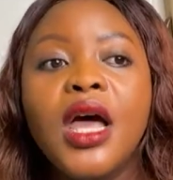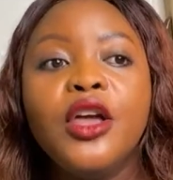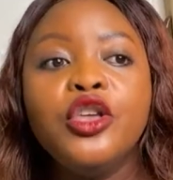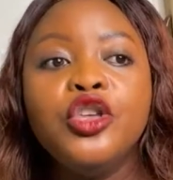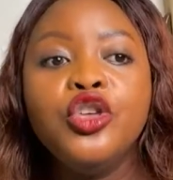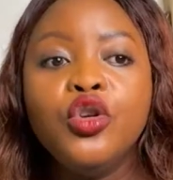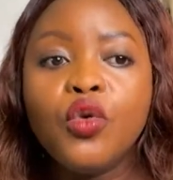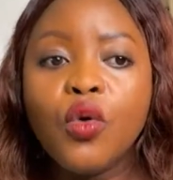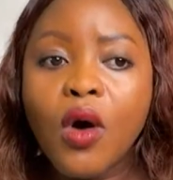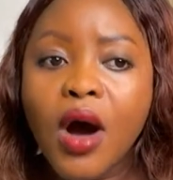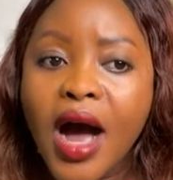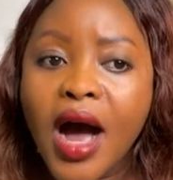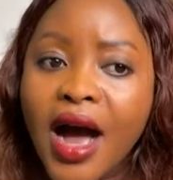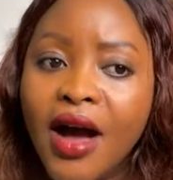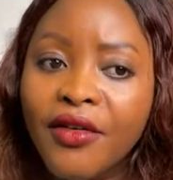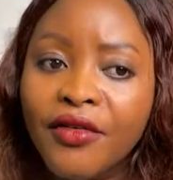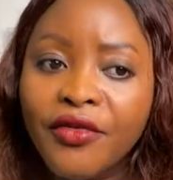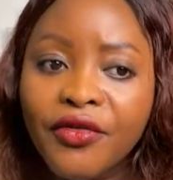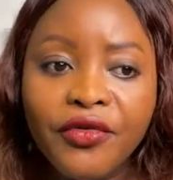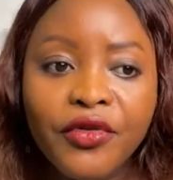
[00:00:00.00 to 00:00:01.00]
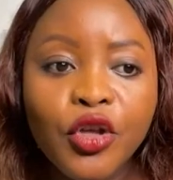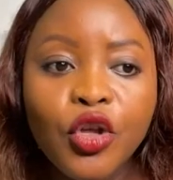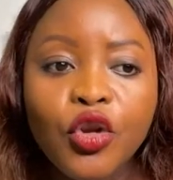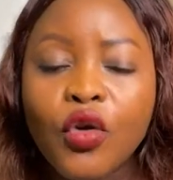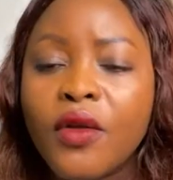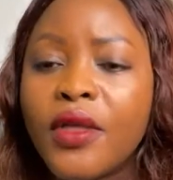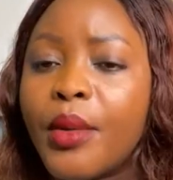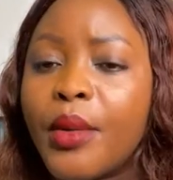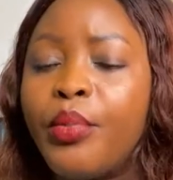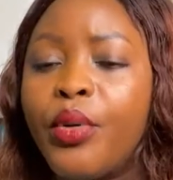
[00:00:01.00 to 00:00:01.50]
you have,
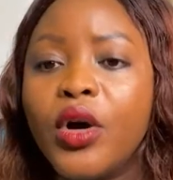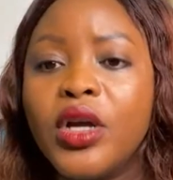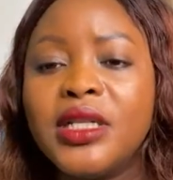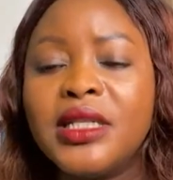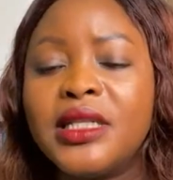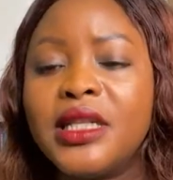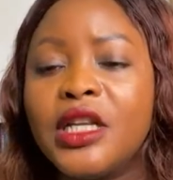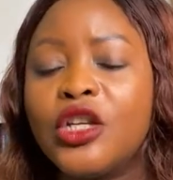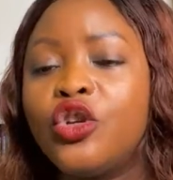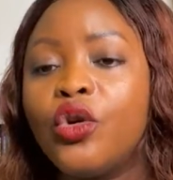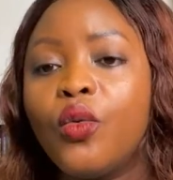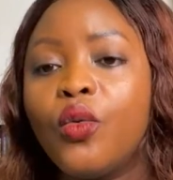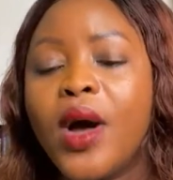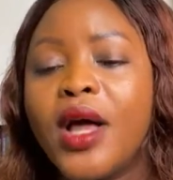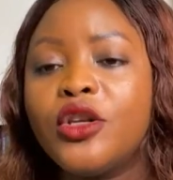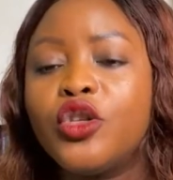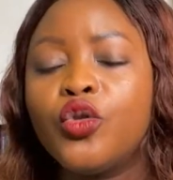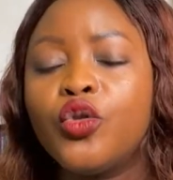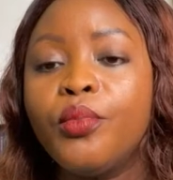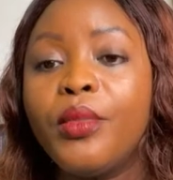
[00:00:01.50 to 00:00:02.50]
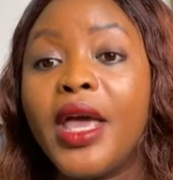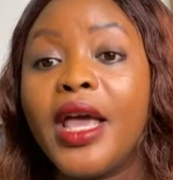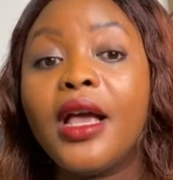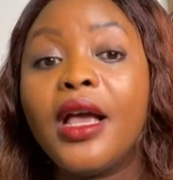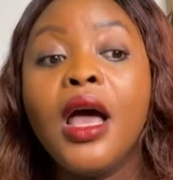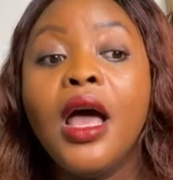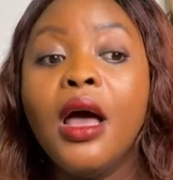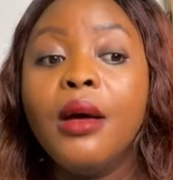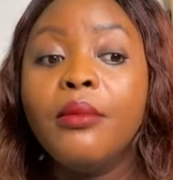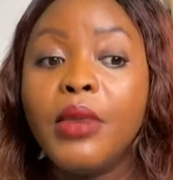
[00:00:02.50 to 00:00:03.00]
the points that you want to
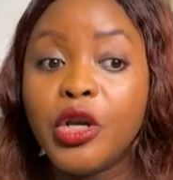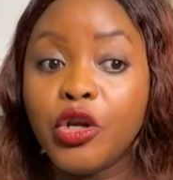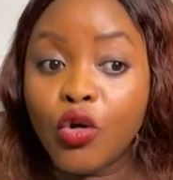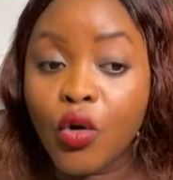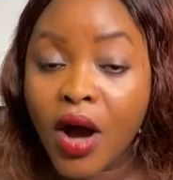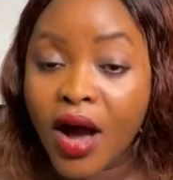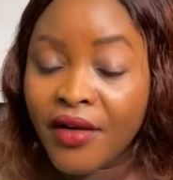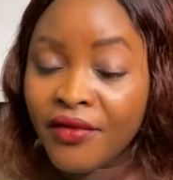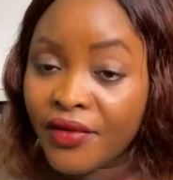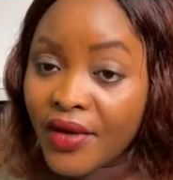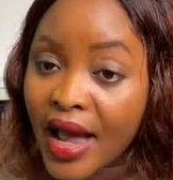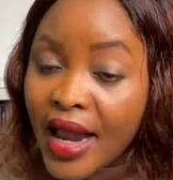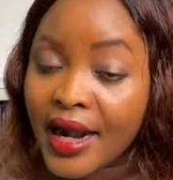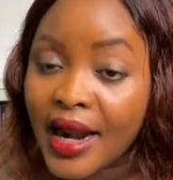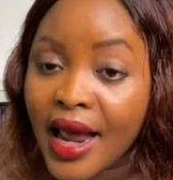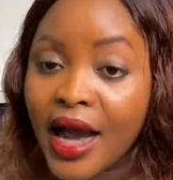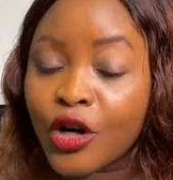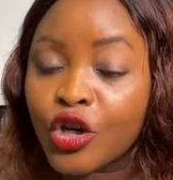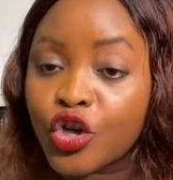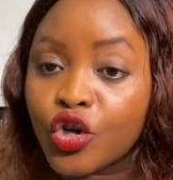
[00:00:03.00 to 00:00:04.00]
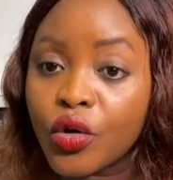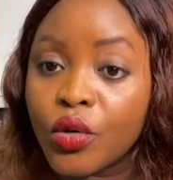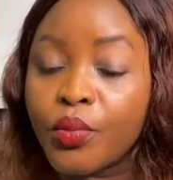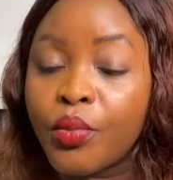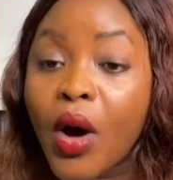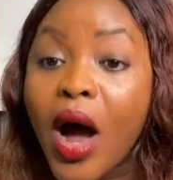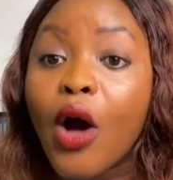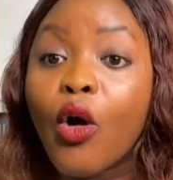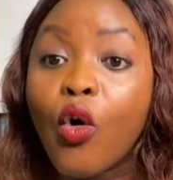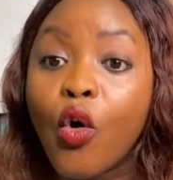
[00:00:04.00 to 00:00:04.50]
make, but you have an action,
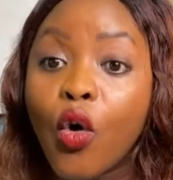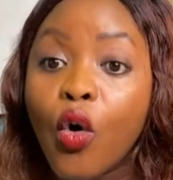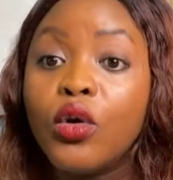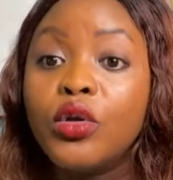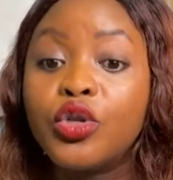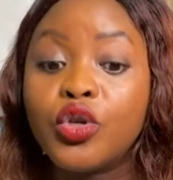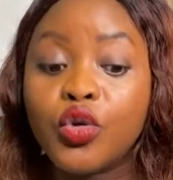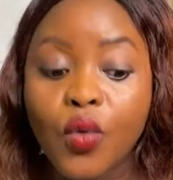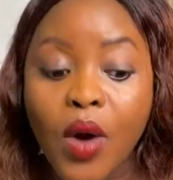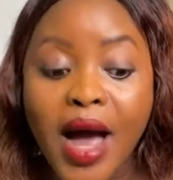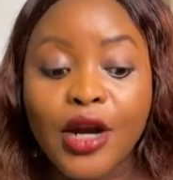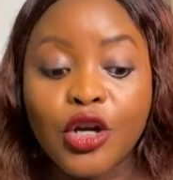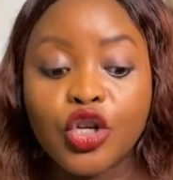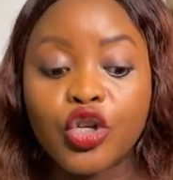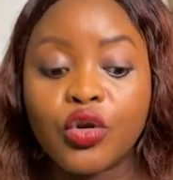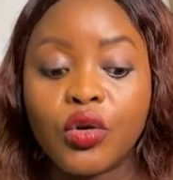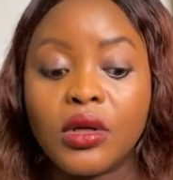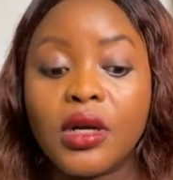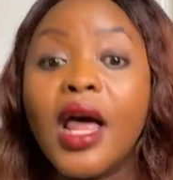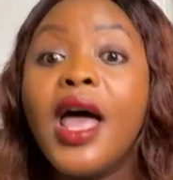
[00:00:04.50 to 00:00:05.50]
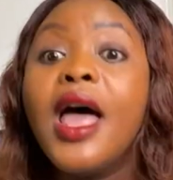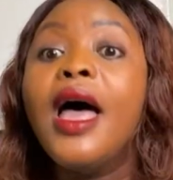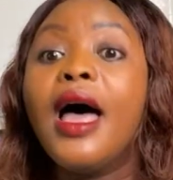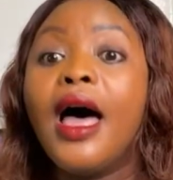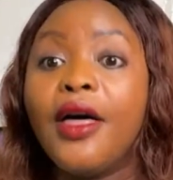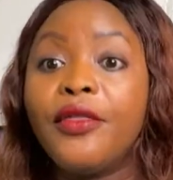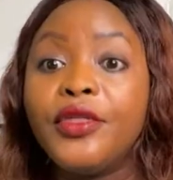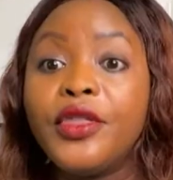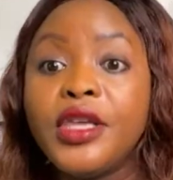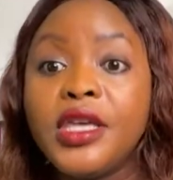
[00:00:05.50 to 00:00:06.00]
a call to action
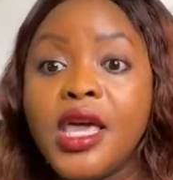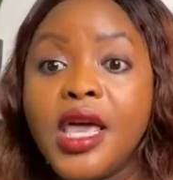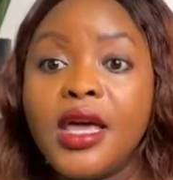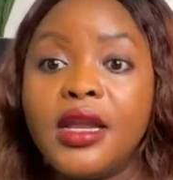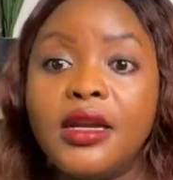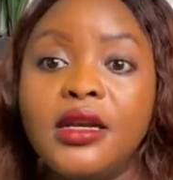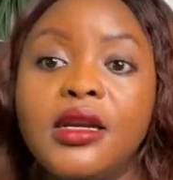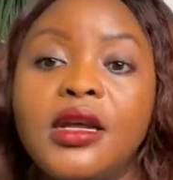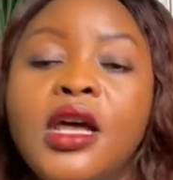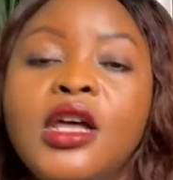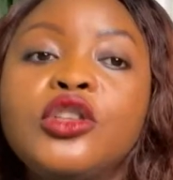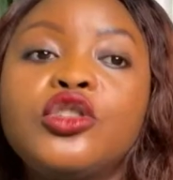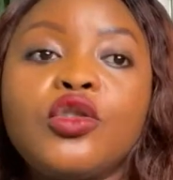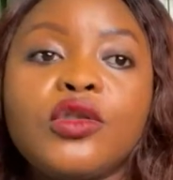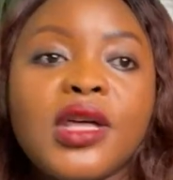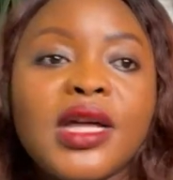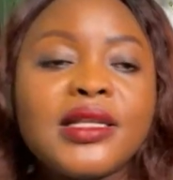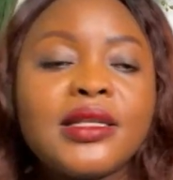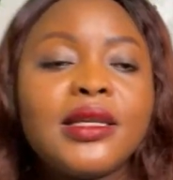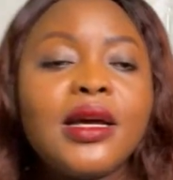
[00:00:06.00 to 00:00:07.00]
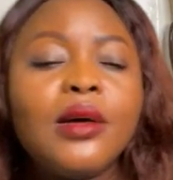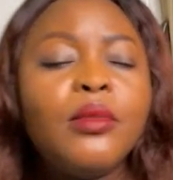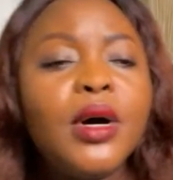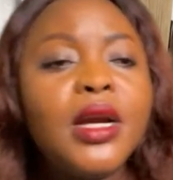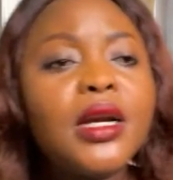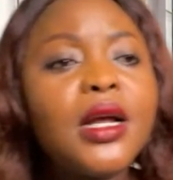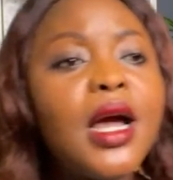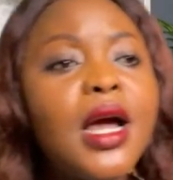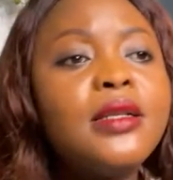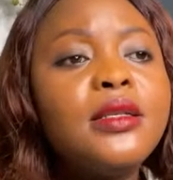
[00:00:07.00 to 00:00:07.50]
at the end so that
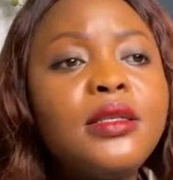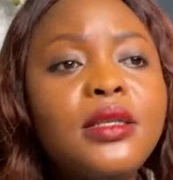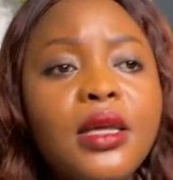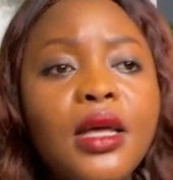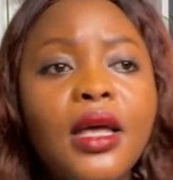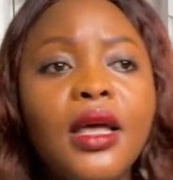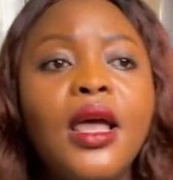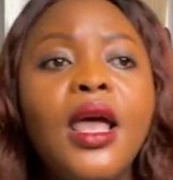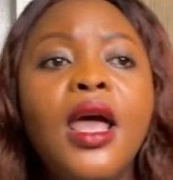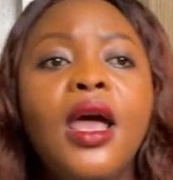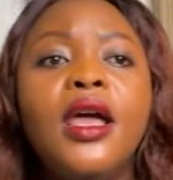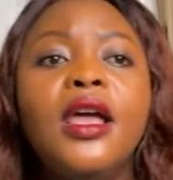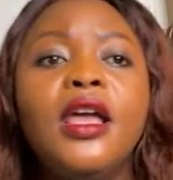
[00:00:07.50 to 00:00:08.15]
someone can say,